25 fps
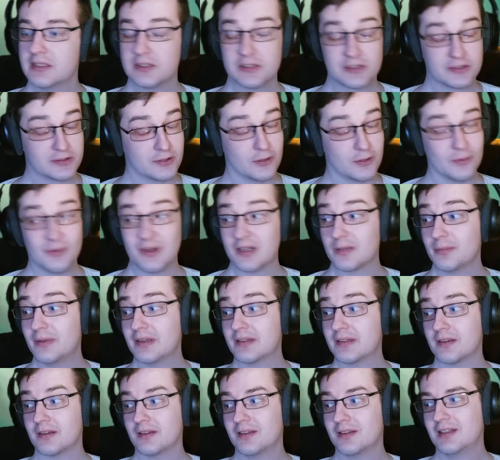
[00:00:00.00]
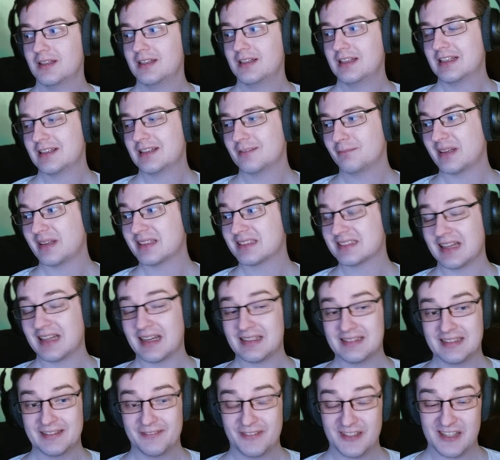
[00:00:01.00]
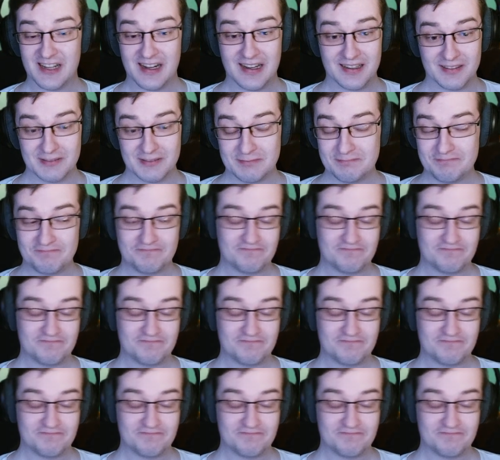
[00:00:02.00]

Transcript: So much better. But sadly we are